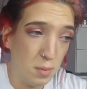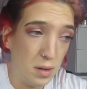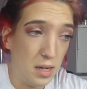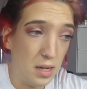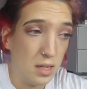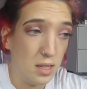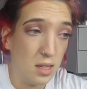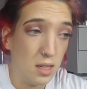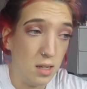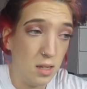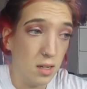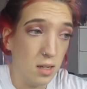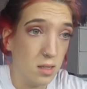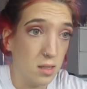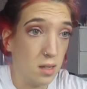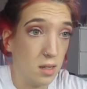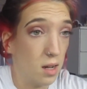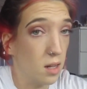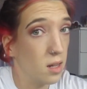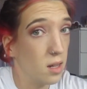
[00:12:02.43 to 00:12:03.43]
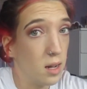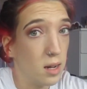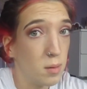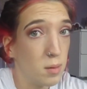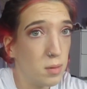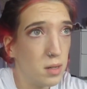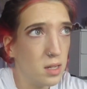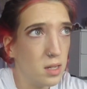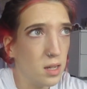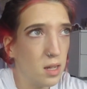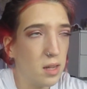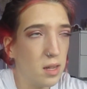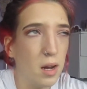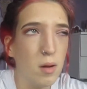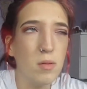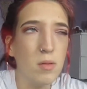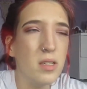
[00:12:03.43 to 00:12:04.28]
and he does not like being yelled at.